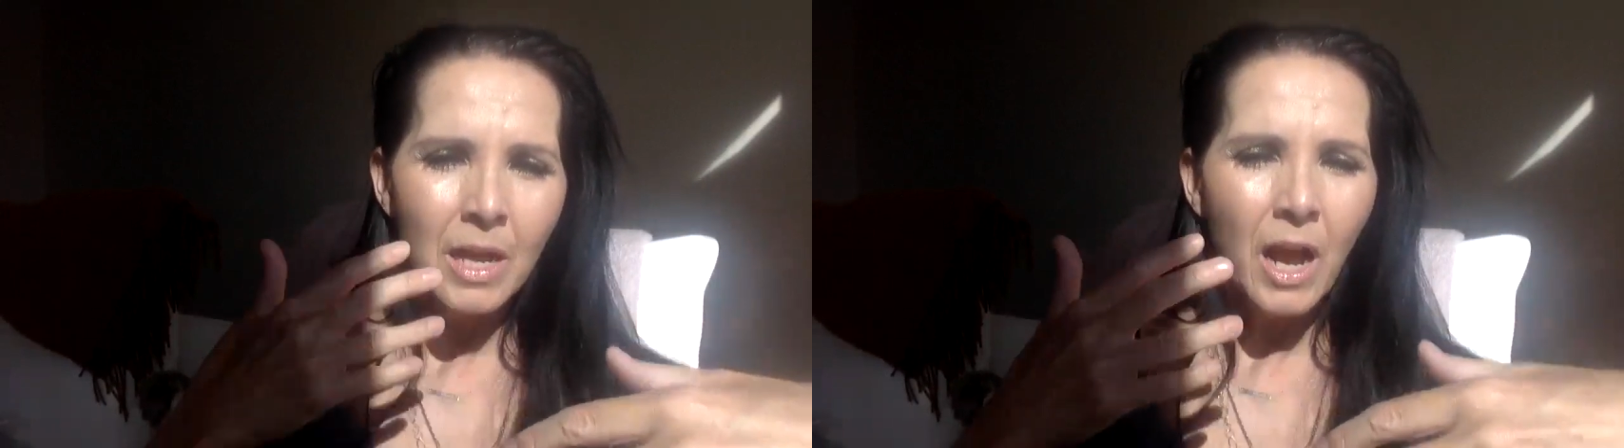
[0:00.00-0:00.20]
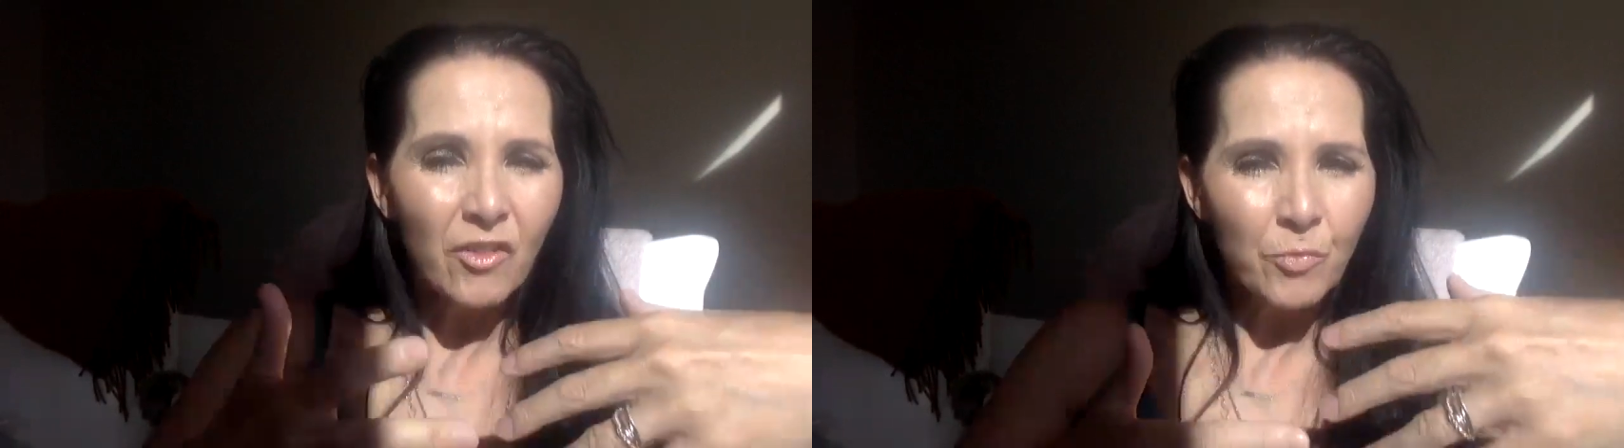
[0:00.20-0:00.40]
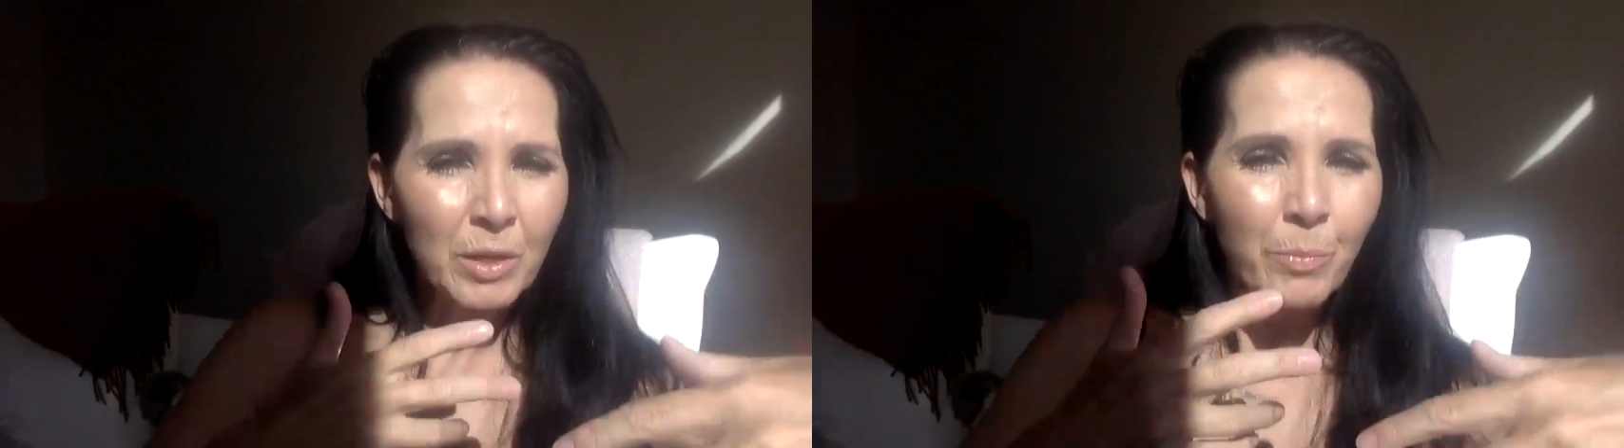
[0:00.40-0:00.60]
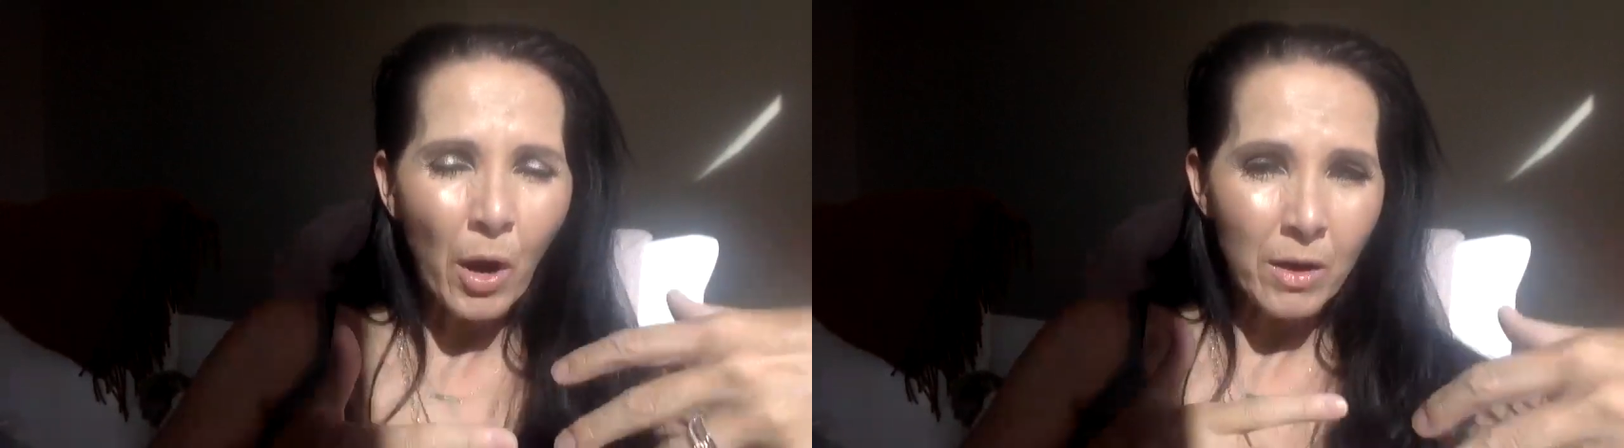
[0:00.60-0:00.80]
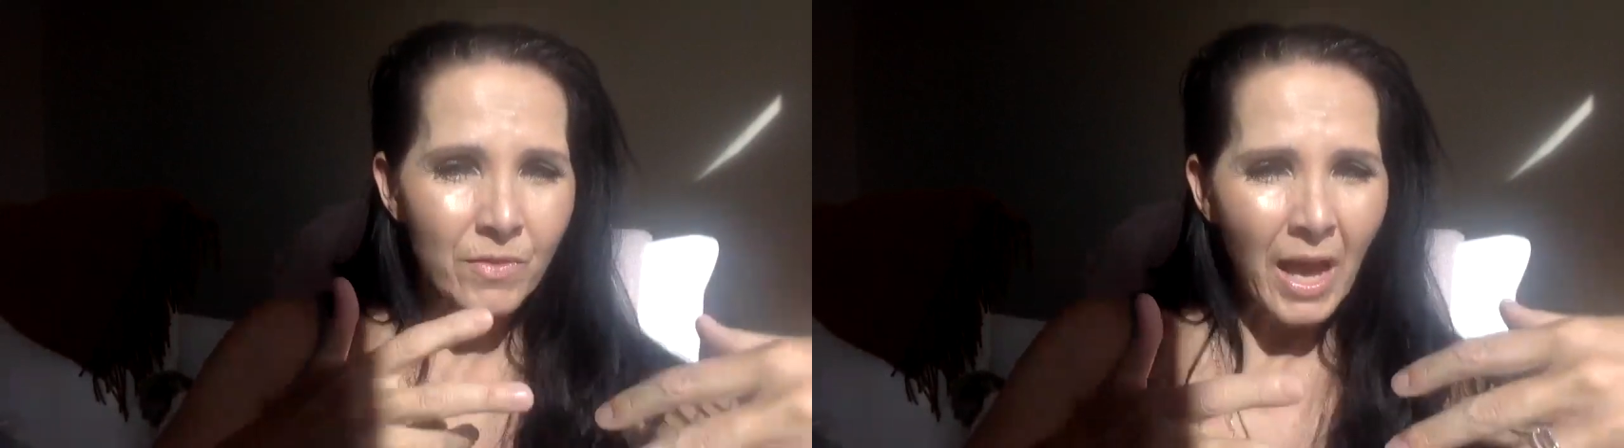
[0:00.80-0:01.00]
I've been a
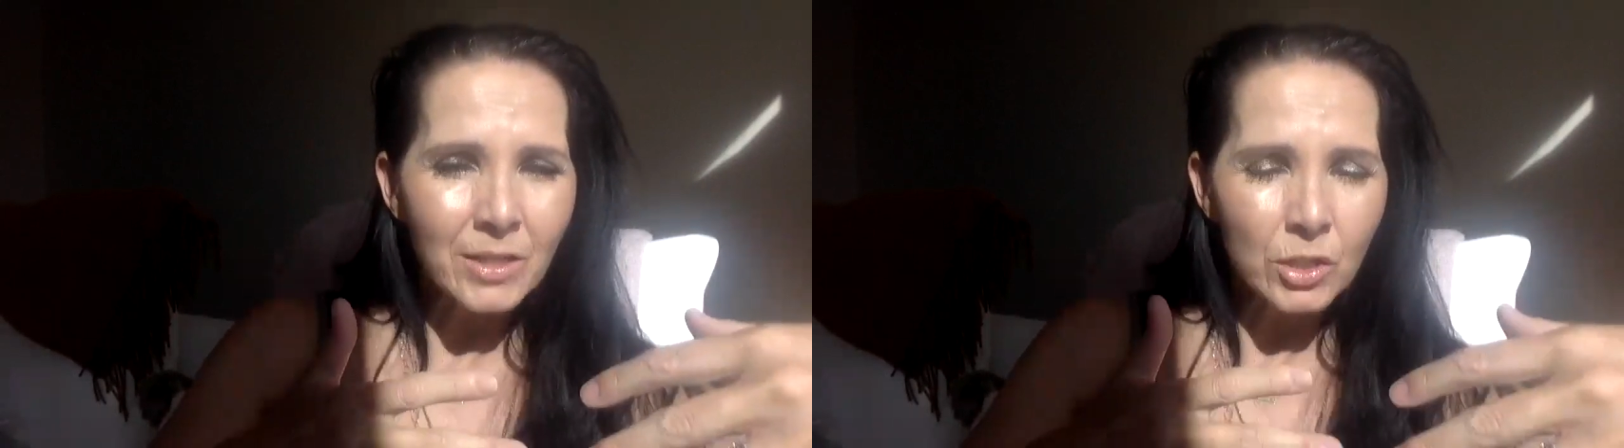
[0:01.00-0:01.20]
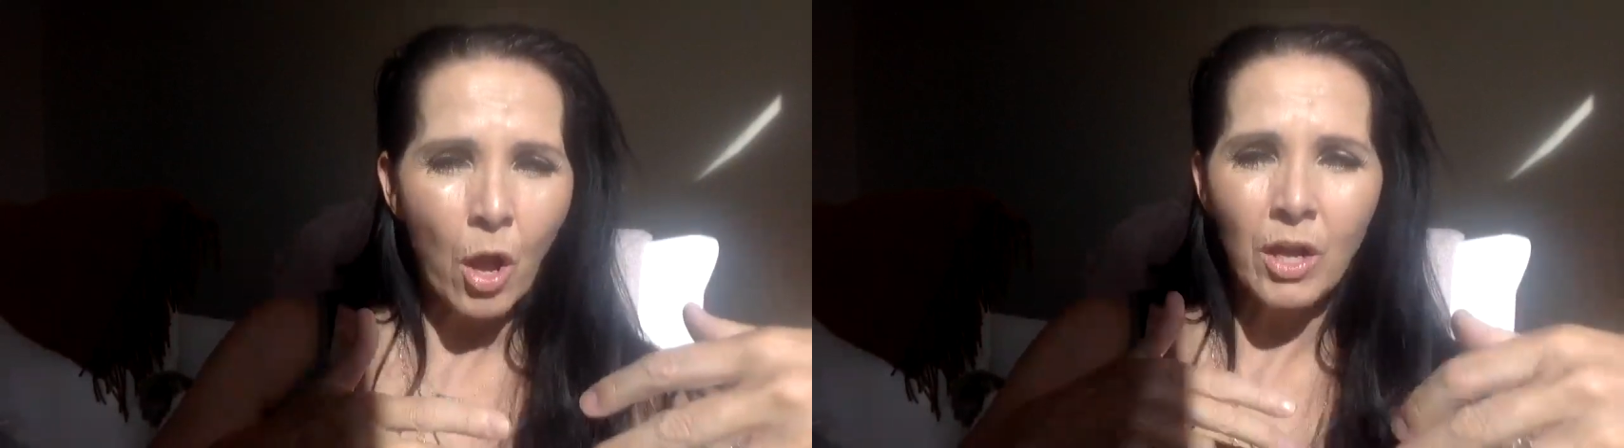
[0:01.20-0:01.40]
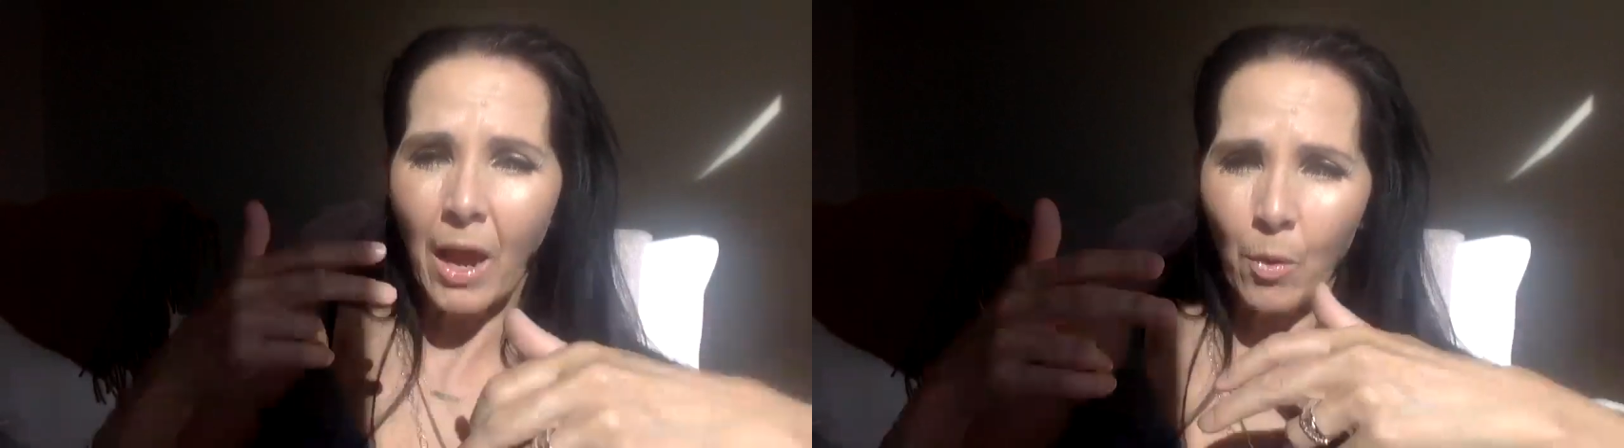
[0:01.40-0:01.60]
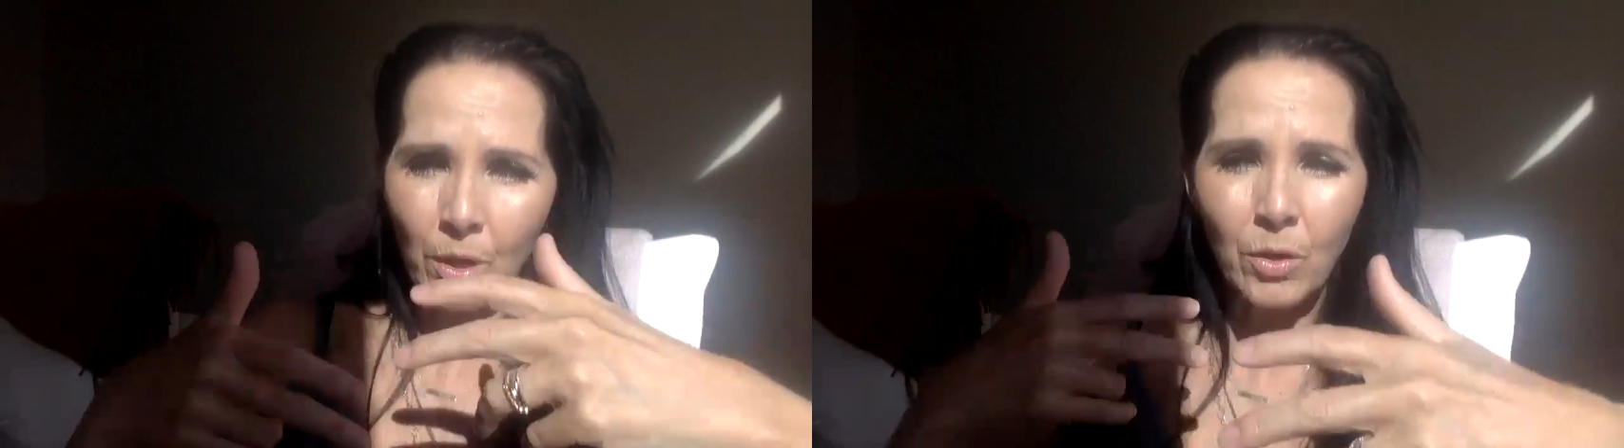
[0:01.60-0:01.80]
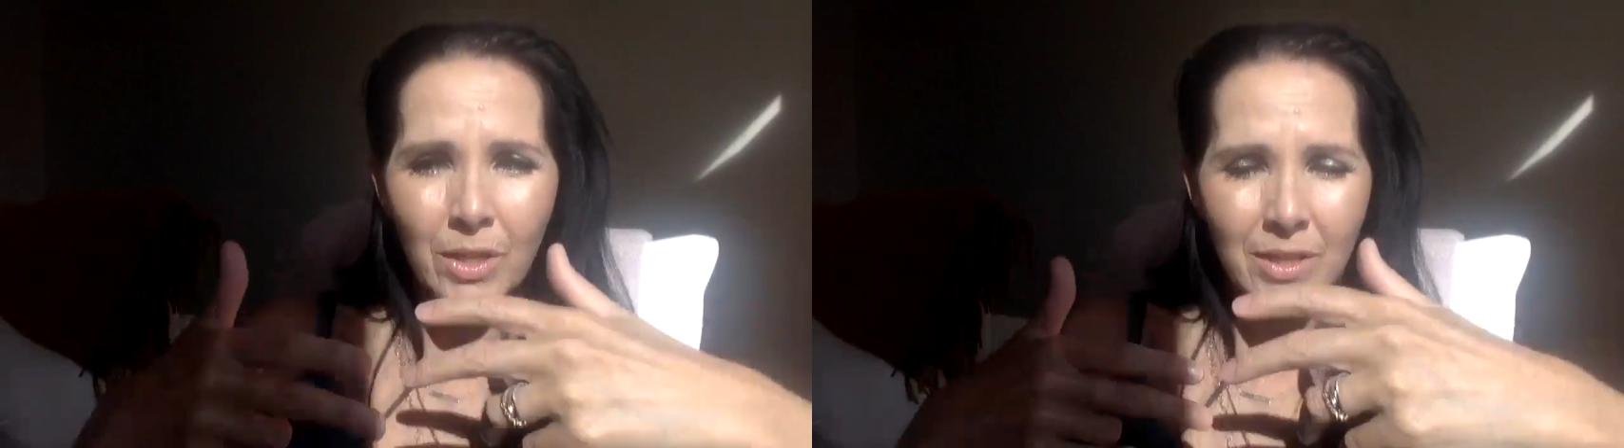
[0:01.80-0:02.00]
part of that song. Now I want
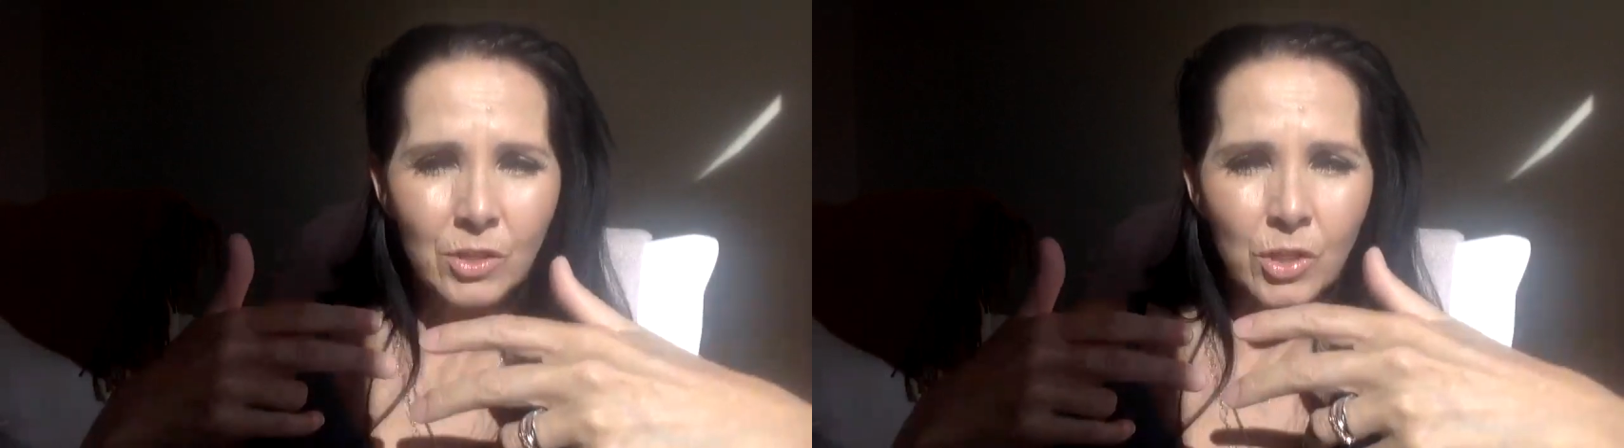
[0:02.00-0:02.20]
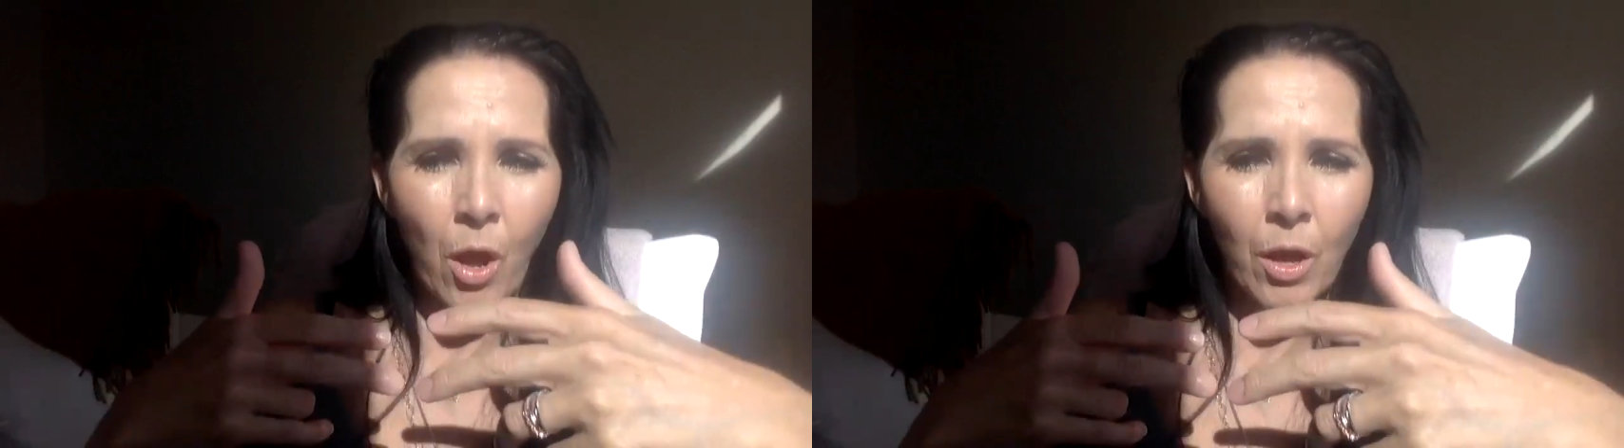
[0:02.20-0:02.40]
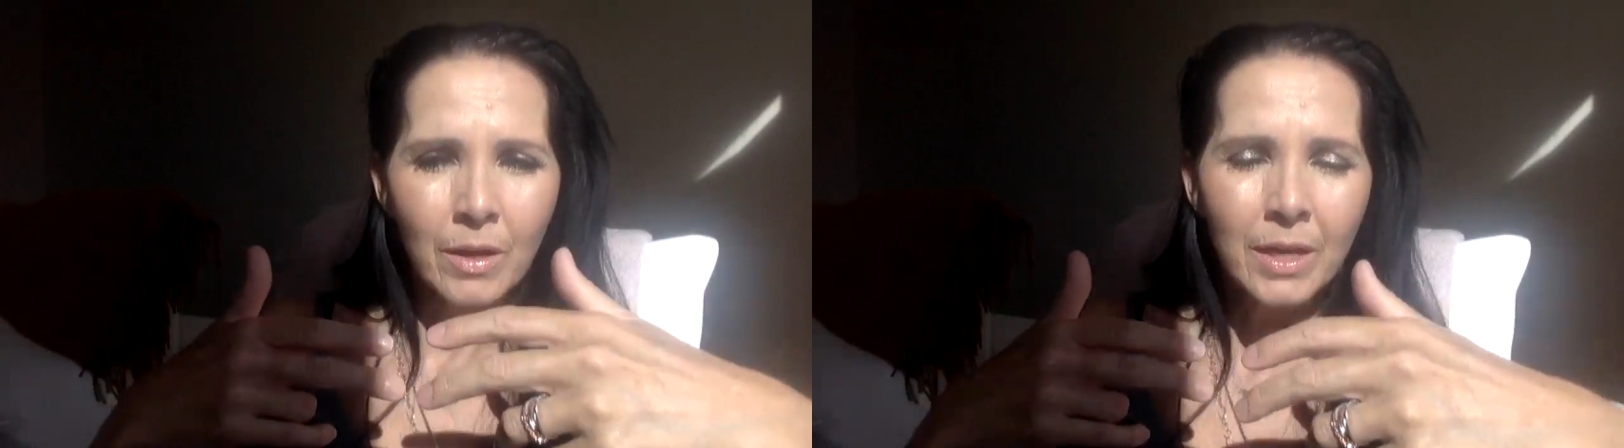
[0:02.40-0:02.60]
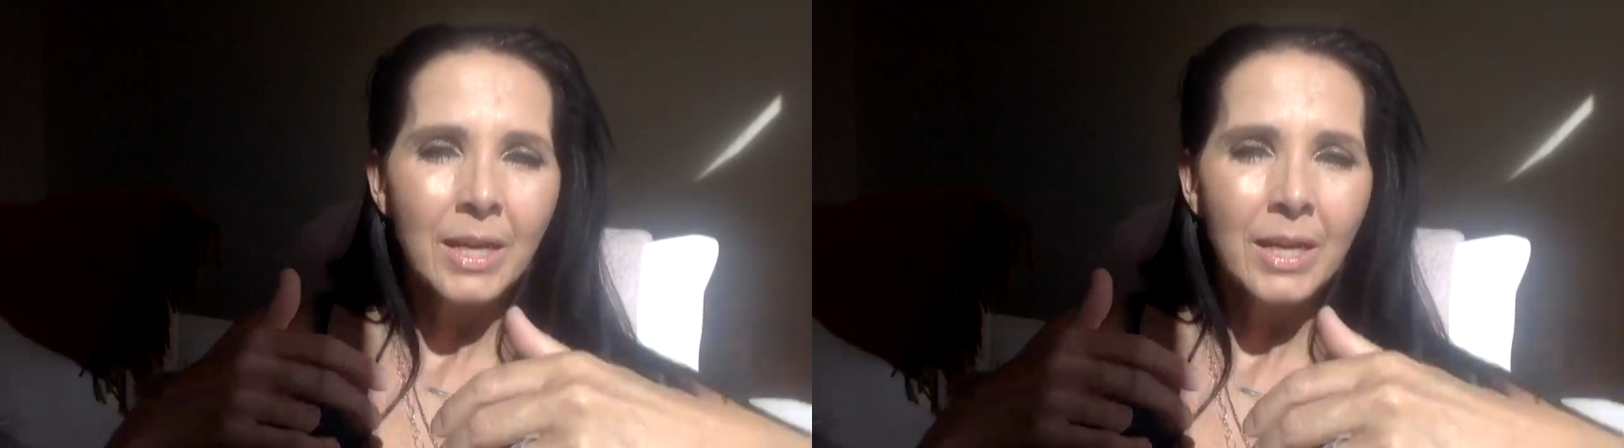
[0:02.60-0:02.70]
to go to this song.